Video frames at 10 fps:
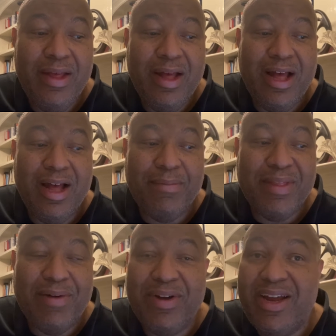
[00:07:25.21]

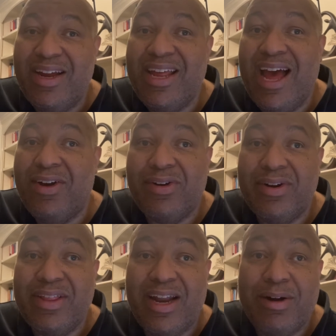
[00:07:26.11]
that we encounter
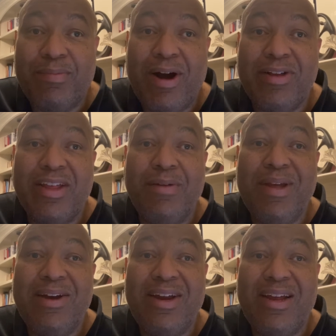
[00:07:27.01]
and that are part of the
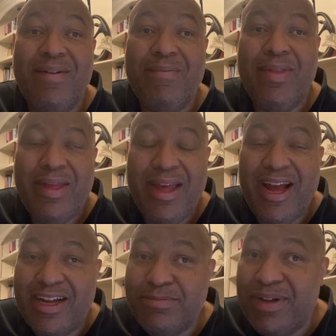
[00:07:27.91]
community
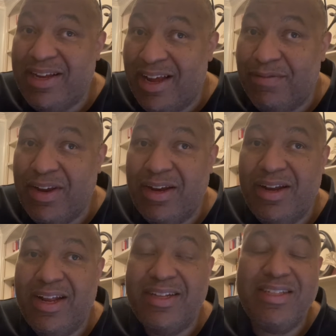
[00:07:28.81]
has been gifted
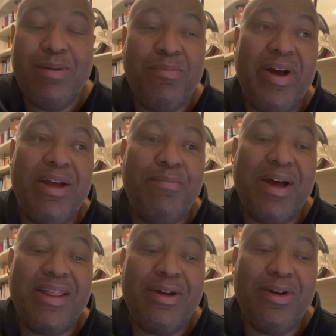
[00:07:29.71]
in some way
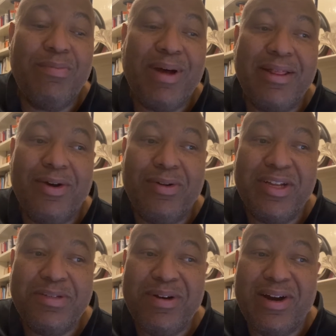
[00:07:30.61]
by the Holy
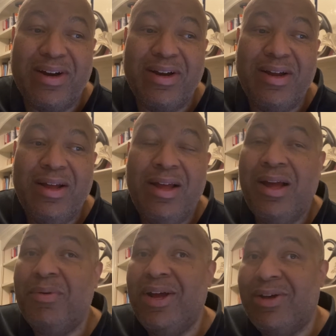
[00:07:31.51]
Spirit.
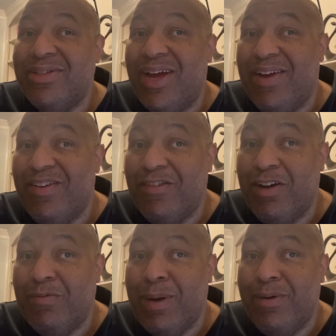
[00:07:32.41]
We also have to
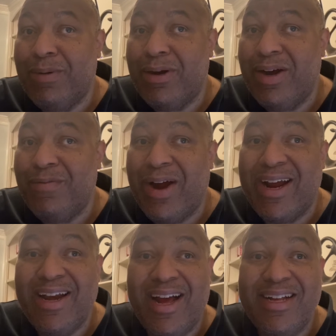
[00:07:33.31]
remember and
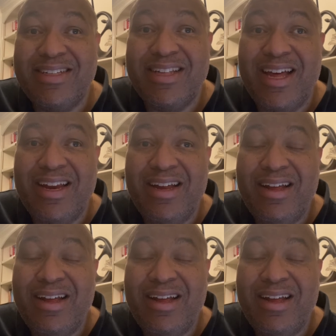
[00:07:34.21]
recognize that